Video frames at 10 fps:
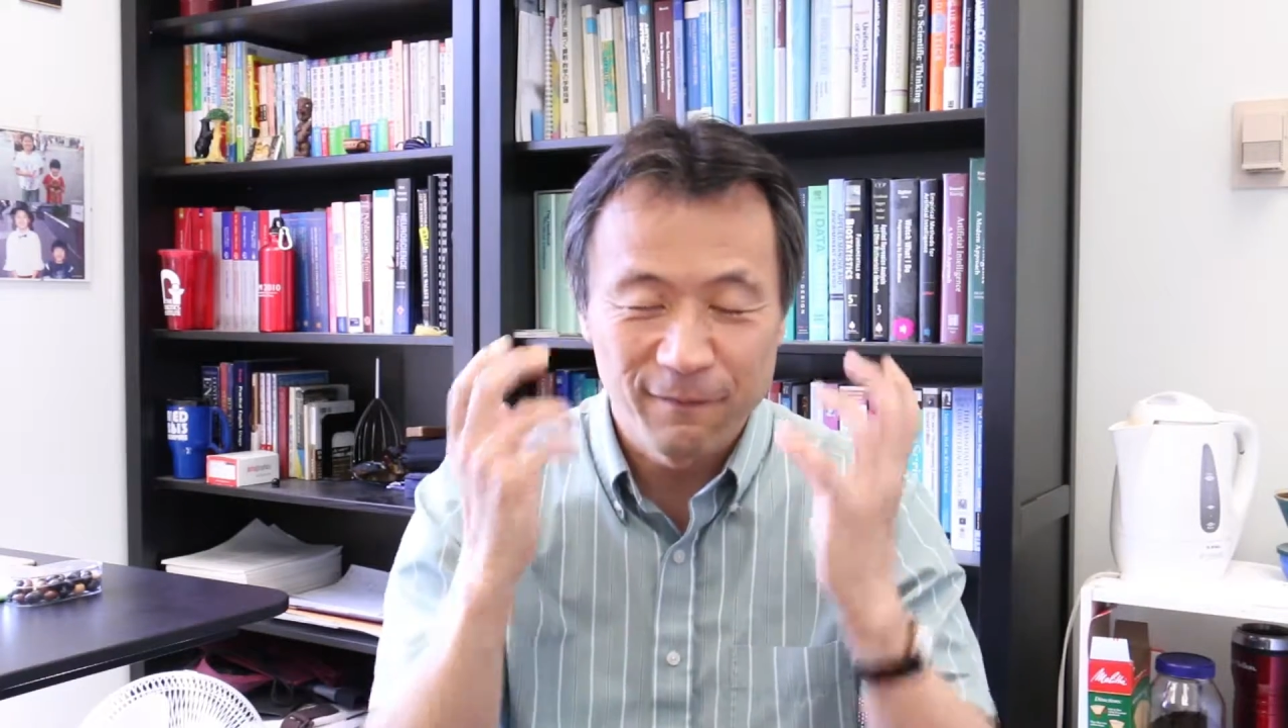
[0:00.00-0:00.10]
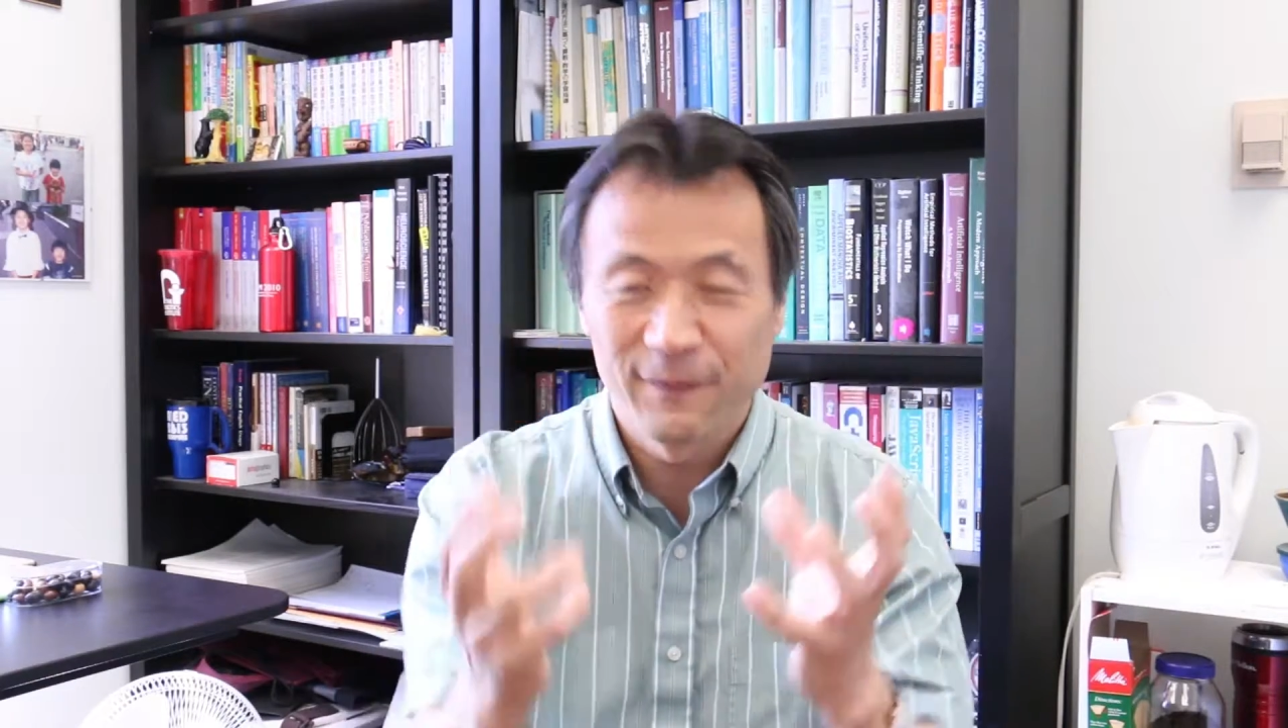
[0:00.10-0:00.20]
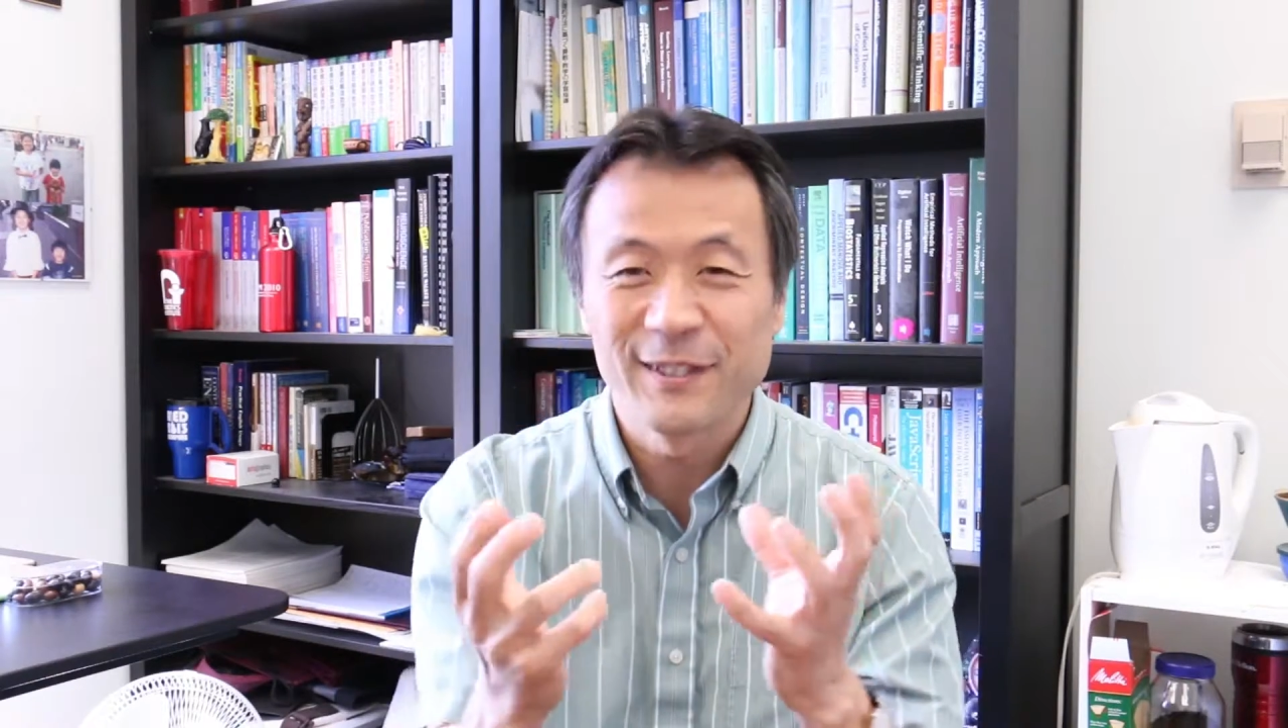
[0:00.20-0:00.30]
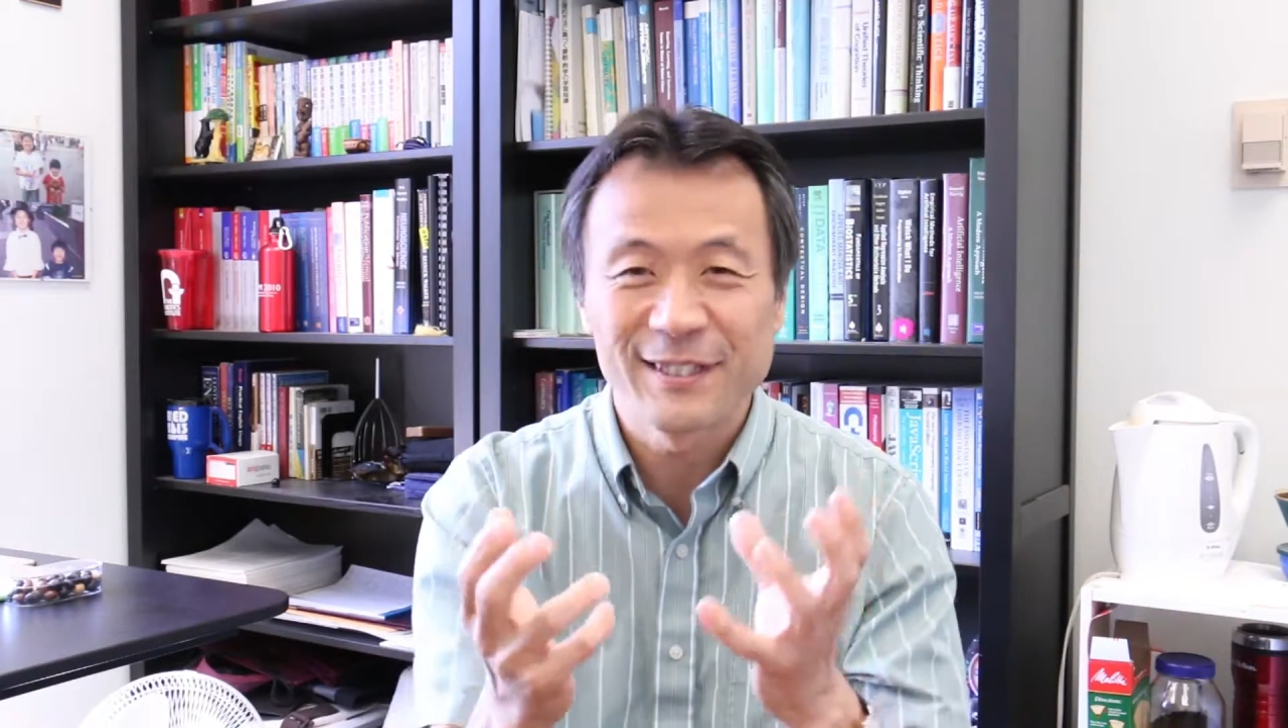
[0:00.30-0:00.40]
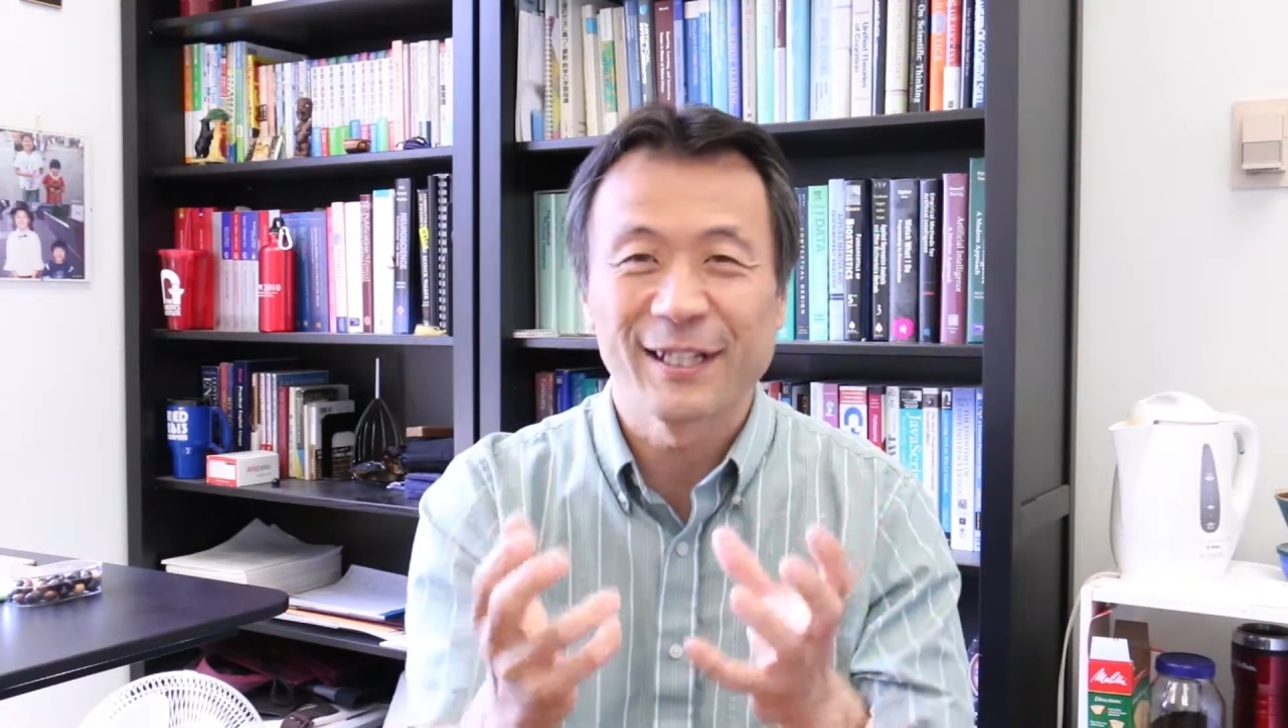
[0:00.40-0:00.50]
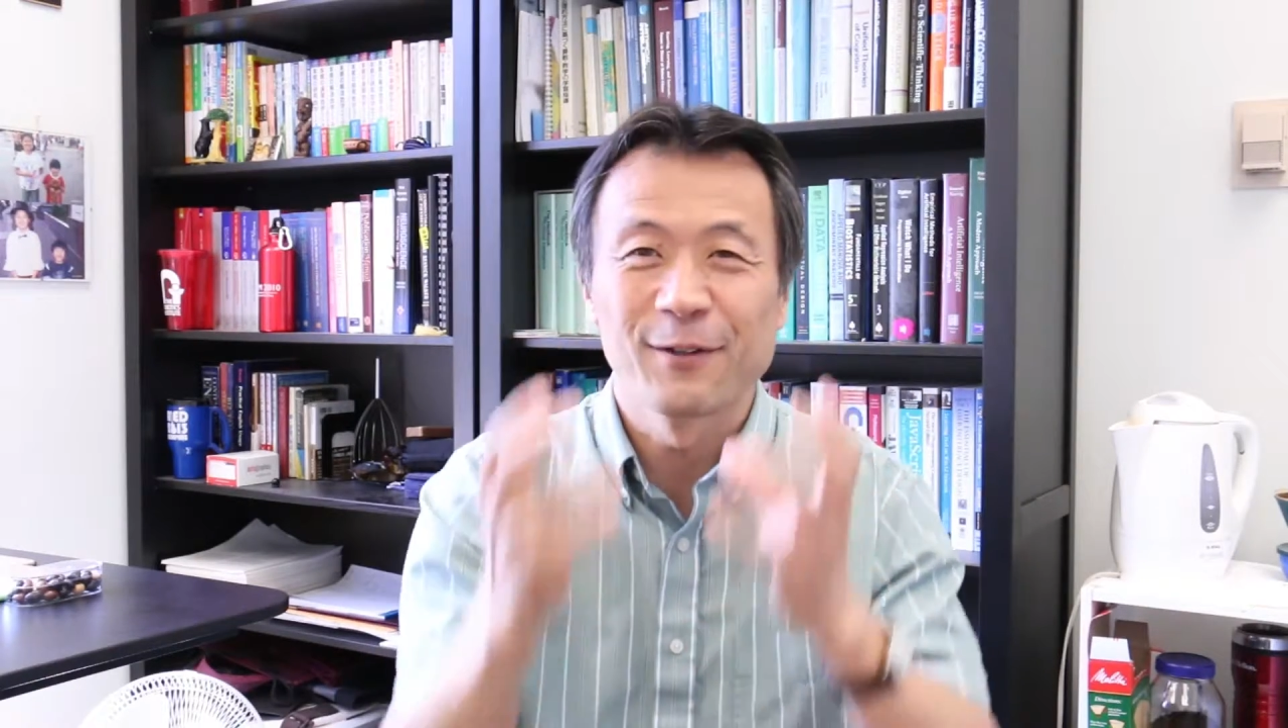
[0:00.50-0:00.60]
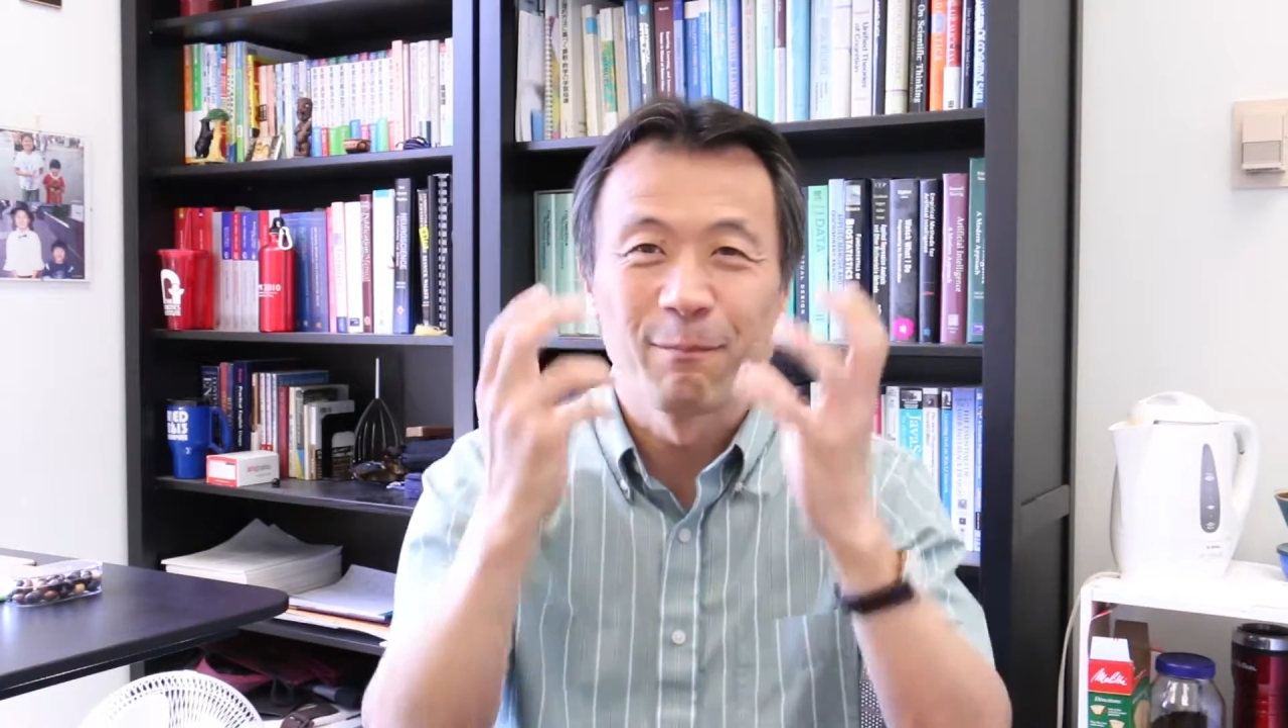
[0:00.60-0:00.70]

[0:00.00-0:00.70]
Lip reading: physical